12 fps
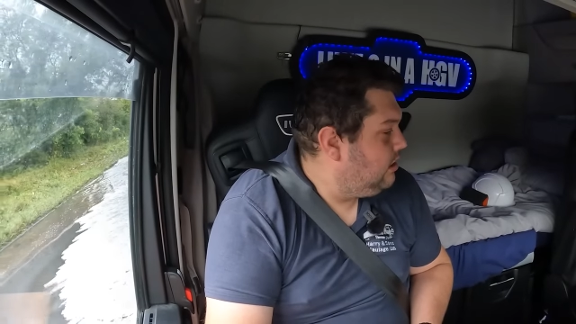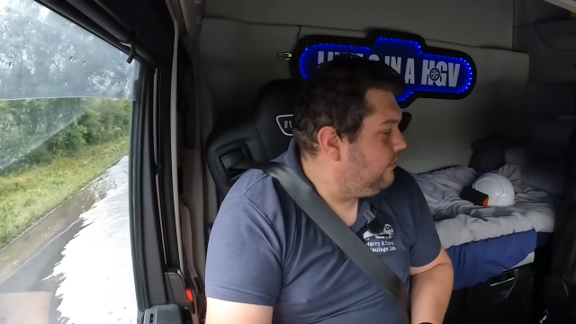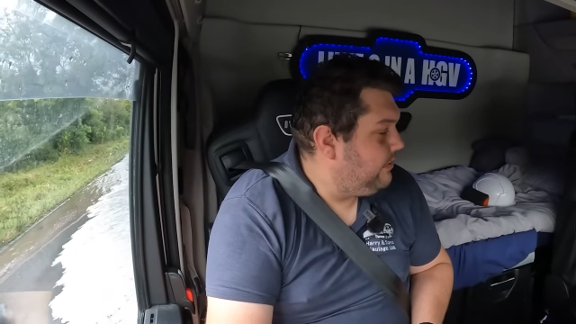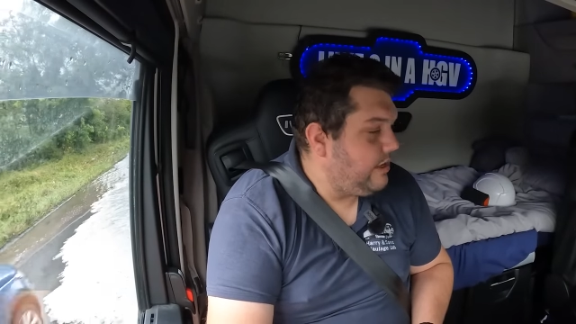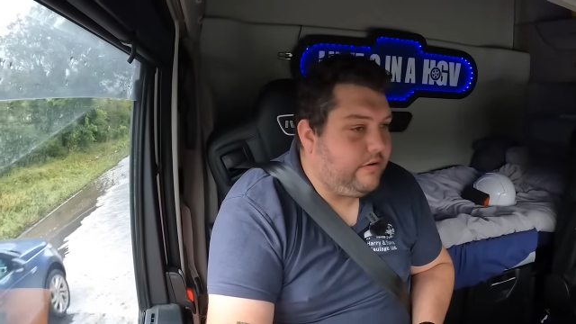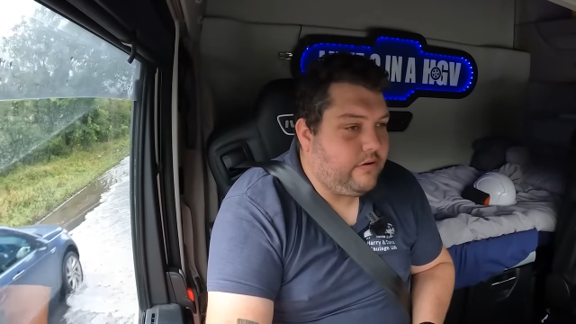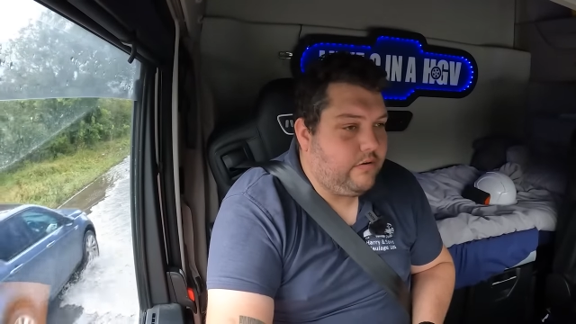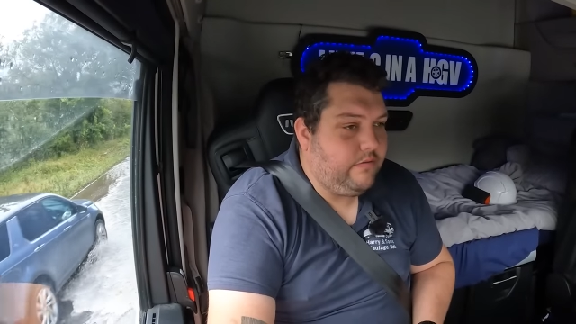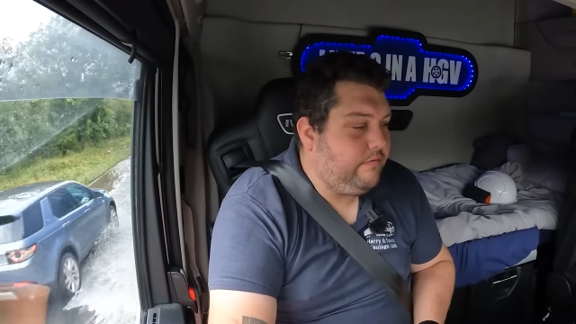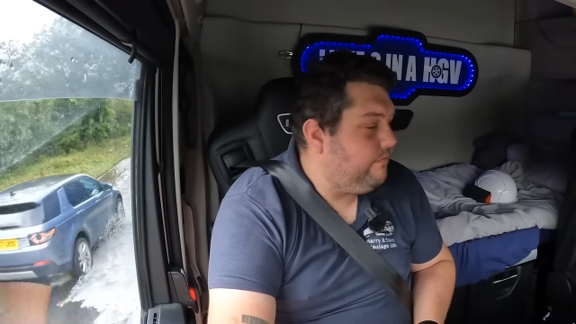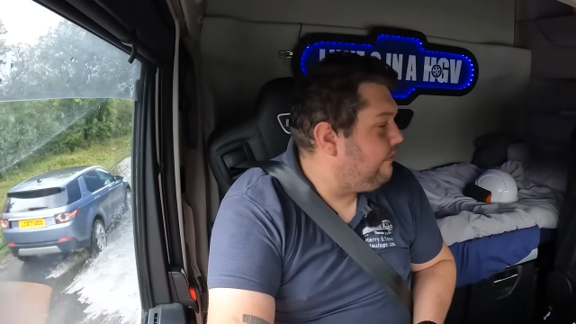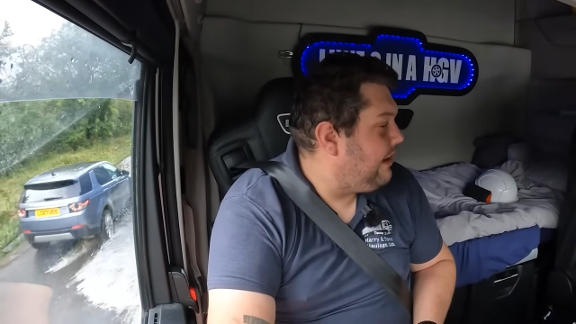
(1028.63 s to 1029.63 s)
We go
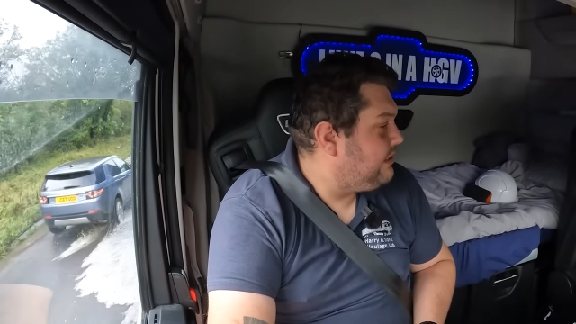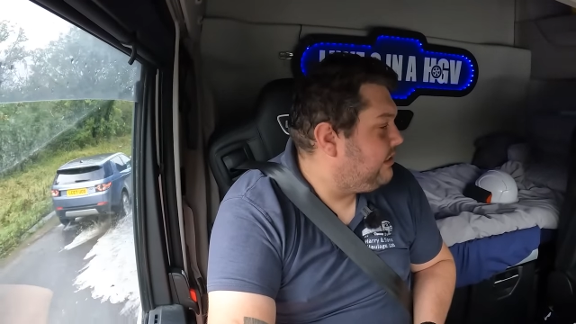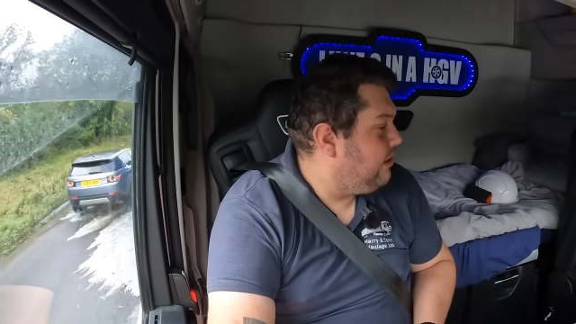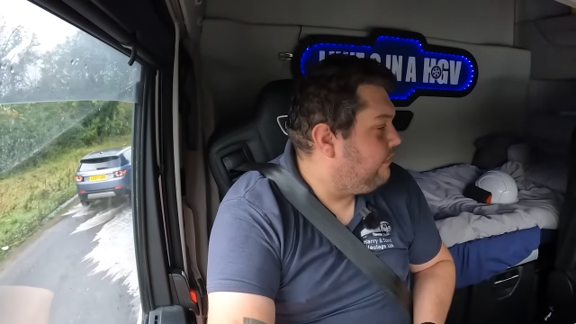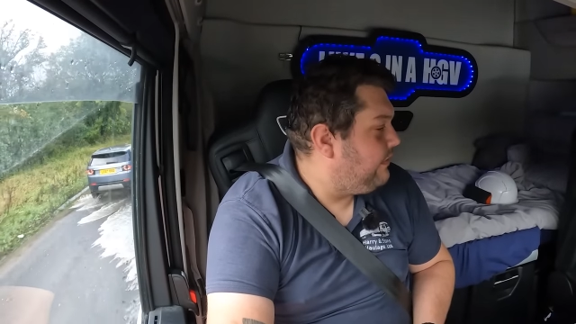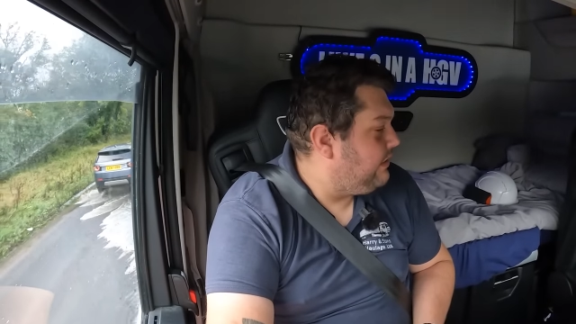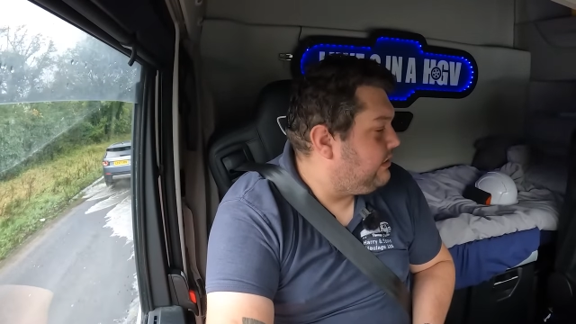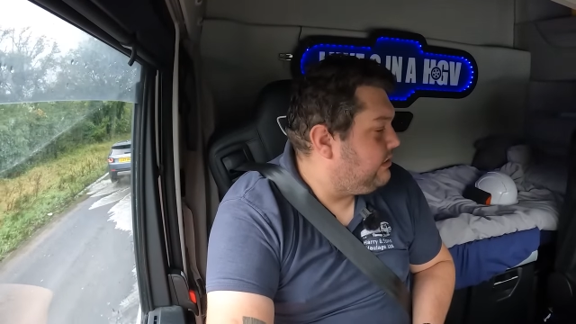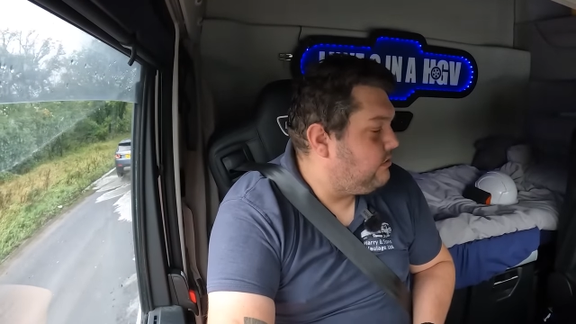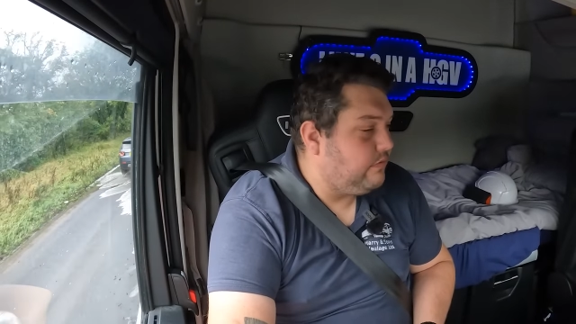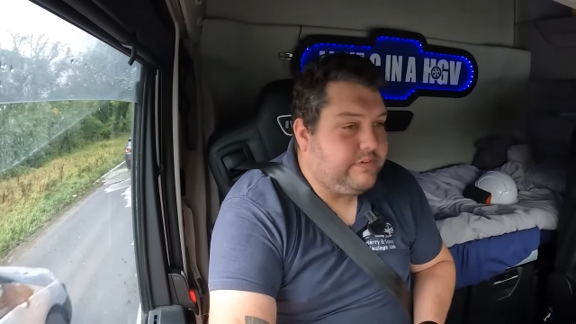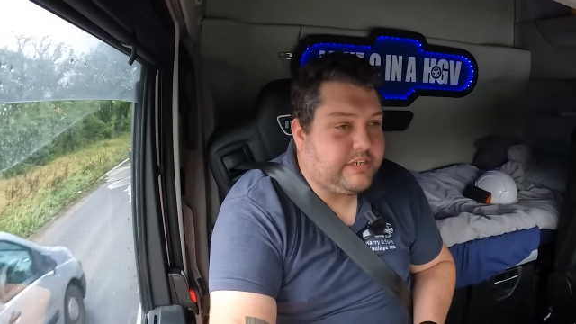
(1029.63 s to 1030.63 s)
fast enough, it
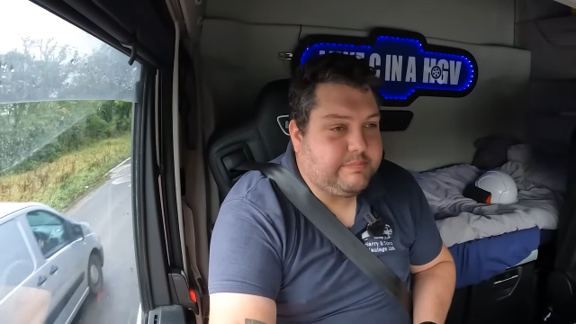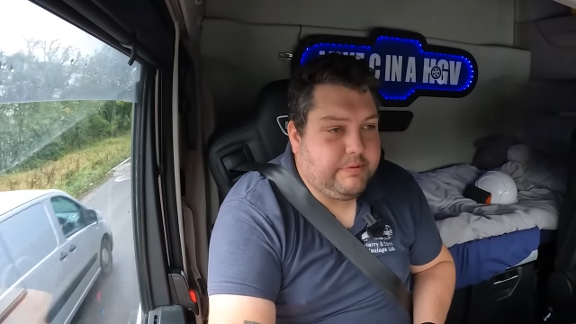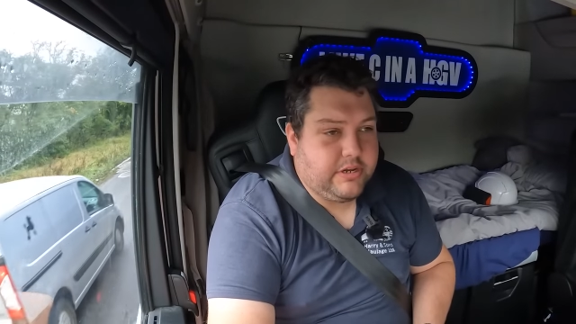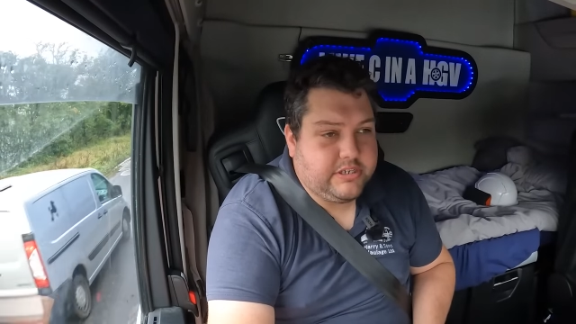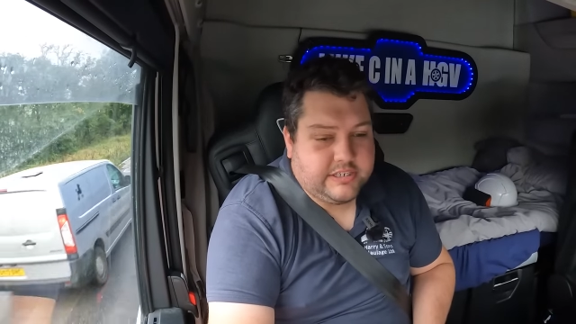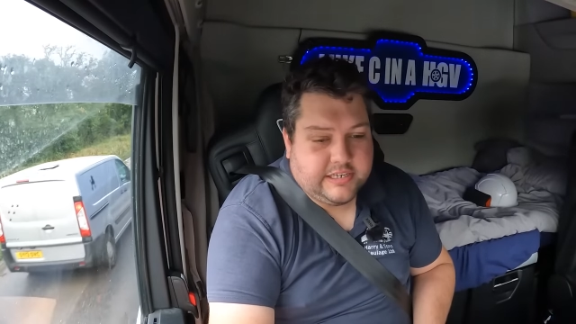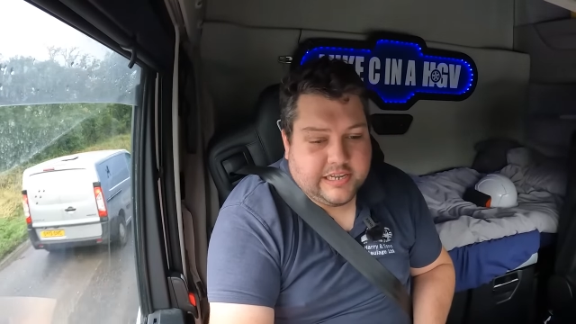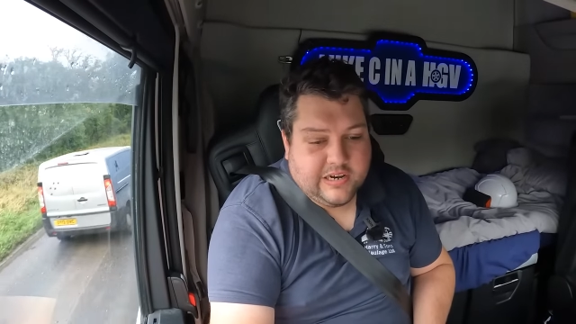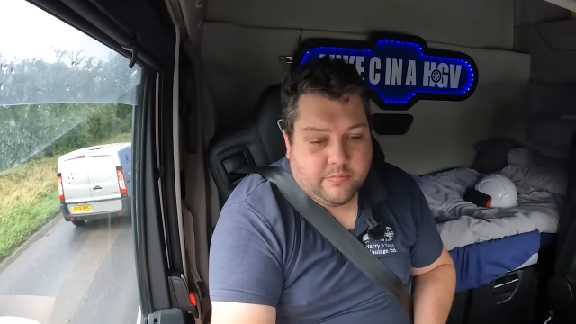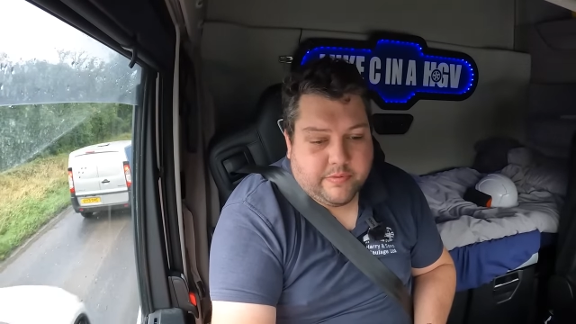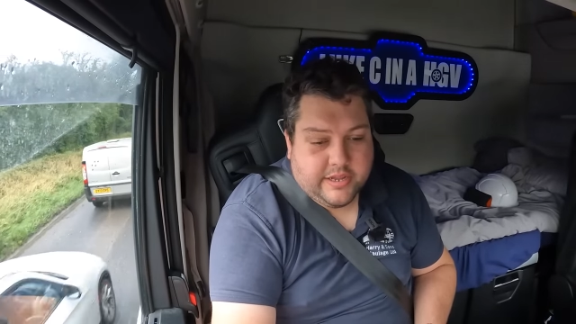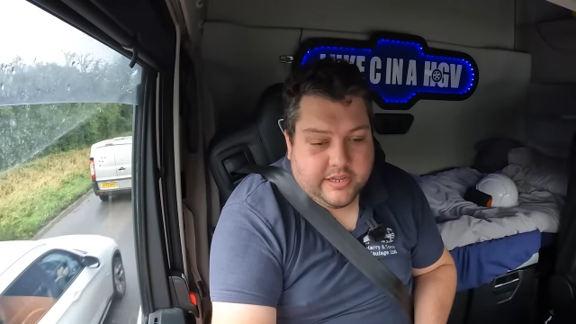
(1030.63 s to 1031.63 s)
sort of disperses it a
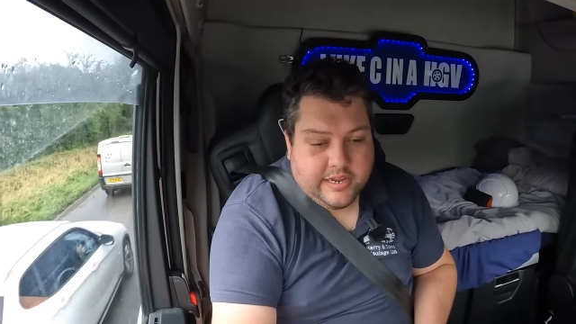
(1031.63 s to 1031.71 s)
little bit.